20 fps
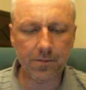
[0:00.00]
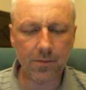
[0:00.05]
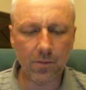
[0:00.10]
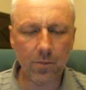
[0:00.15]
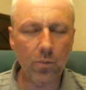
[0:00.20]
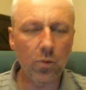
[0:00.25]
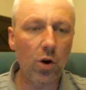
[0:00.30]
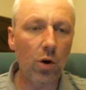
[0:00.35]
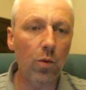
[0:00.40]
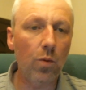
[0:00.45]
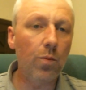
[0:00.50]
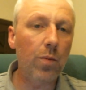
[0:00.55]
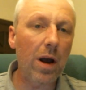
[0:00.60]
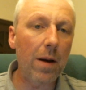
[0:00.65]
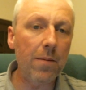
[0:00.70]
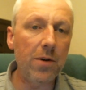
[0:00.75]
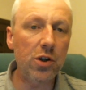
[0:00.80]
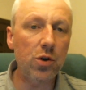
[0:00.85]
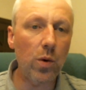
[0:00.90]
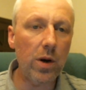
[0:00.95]
But in
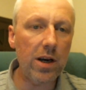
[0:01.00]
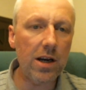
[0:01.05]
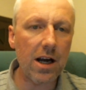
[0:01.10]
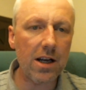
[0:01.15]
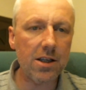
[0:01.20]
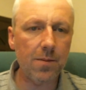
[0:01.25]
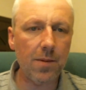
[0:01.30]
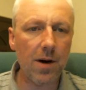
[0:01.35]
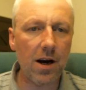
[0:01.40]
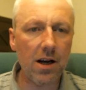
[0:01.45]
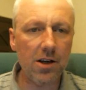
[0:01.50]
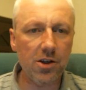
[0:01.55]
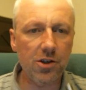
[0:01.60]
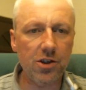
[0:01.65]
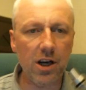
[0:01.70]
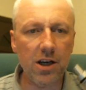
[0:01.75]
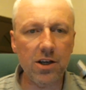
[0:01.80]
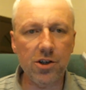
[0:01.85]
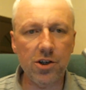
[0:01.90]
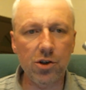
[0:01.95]
between atomizer
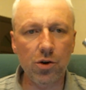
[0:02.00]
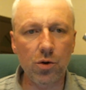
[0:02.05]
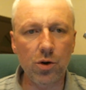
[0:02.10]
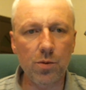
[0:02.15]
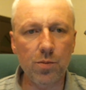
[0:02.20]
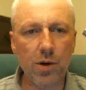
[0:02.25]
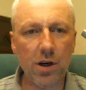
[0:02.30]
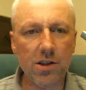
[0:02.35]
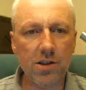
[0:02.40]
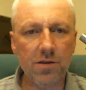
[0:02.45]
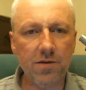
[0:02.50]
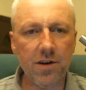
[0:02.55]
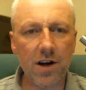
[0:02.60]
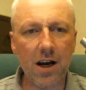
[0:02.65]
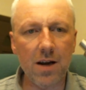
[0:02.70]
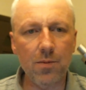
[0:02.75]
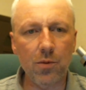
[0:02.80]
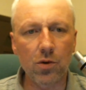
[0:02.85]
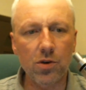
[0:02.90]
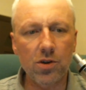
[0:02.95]
changes, always press the
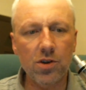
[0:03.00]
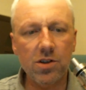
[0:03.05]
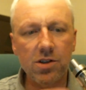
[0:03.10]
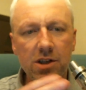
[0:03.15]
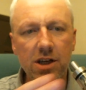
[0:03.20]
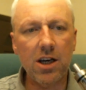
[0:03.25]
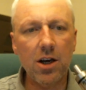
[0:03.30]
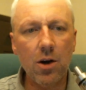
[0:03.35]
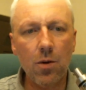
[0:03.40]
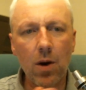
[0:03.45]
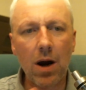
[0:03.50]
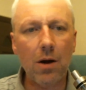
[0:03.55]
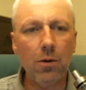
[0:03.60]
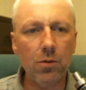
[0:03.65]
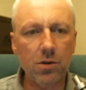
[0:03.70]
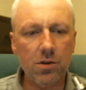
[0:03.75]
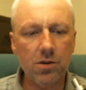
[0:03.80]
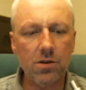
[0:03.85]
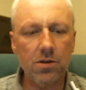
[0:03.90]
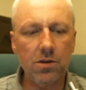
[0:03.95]
5 button to zero out
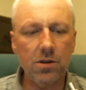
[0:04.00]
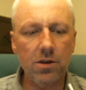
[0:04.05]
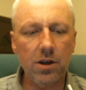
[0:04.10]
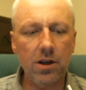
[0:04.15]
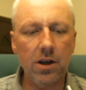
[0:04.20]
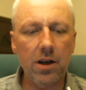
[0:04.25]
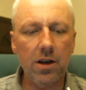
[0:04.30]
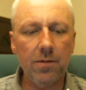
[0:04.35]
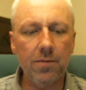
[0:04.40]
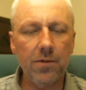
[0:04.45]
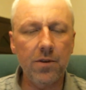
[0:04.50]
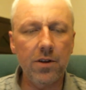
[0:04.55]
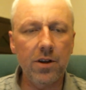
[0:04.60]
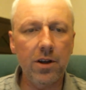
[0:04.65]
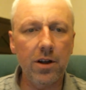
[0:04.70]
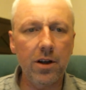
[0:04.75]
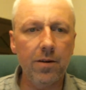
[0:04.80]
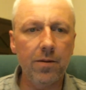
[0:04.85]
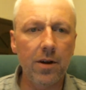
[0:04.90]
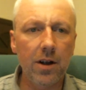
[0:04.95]
the
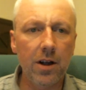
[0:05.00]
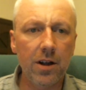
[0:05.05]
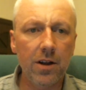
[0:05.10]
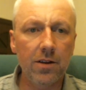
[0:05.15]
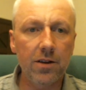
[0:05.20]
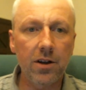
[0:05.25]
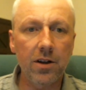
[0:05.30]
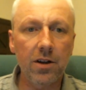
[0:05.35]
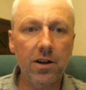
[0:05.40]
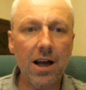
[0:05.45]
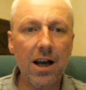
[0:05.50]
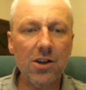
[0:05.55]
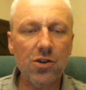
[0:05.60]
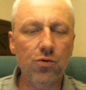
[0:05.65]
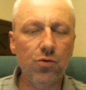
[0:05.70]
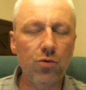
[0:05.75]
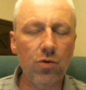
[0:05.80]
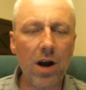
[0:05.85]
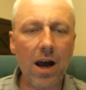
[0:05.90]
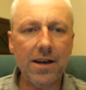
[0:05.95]
last
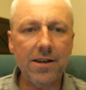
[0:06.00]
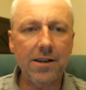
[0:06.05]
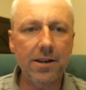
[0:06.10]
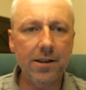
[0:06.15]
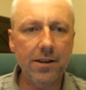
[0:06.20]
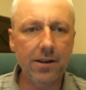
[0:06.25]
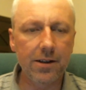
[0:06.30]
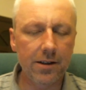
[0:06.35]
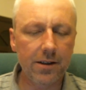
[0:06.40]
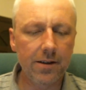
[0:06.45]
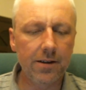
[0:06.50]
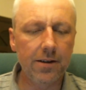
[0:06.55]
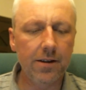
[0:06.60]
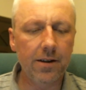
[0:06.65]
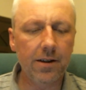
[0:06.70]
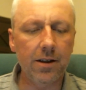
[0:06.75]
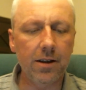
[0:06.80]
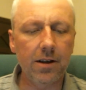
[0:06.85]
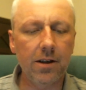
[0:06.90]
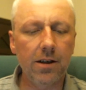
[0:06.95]
red,
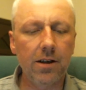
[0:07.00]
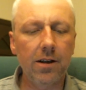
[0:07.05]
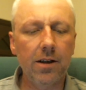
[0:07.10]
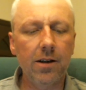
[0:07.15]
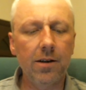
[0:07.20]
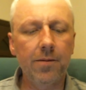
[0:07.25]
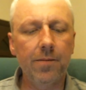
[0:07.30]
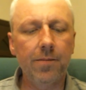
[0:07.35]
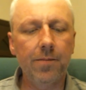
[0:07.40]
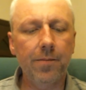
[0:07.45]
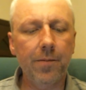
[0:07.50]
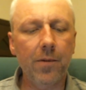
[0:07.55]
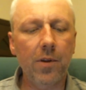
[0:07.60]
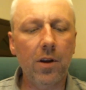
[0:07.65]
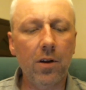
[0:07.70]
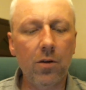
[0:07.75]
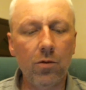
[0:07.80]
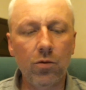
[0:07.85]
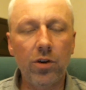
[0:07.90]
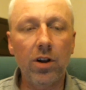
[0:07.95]
the
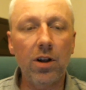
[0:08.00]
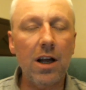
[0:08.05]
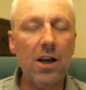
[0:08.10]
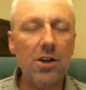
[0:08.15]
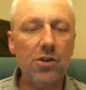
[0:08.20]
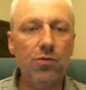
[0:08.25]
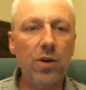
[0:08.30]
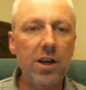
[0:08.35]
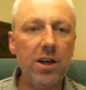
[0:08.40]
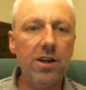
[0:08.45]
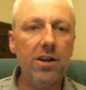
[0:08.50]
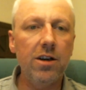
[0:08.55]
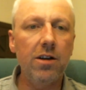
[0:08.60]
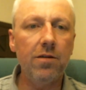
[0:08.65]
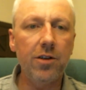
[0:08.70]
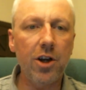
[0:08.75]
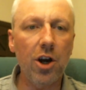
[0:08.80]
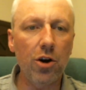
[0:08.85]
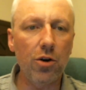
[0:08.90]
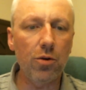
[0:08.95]
last reading of
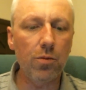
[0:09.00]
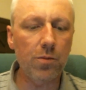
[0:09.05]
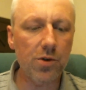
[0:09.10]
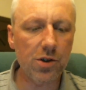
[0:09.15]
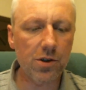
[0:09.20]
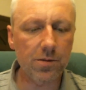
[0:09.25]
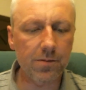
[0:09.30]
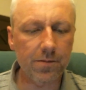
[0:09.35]
the ohms.